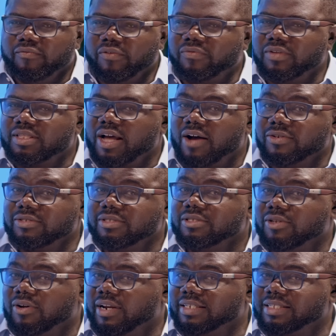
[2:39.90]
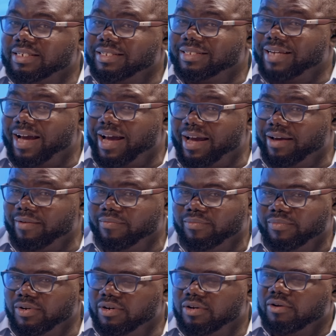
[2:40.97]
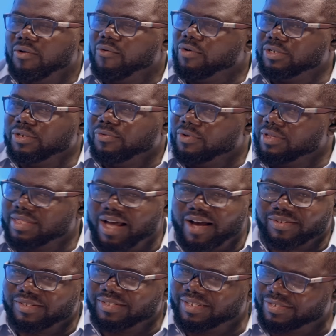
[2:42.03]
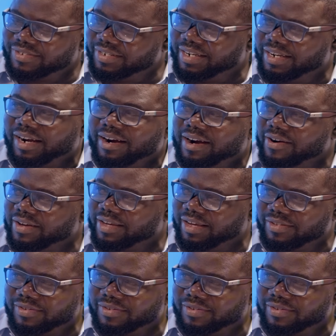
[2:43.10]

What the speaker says: $50,000 at the time wasn't 1,600 naira. Okay,